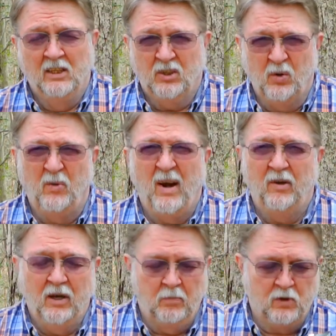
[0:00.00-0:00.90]
So in
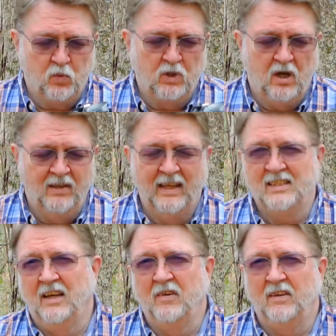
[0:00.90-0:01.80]
round numbers, we'll call that
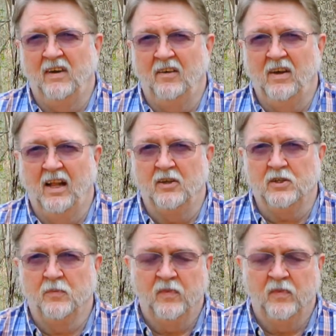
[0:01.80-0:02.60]
$75.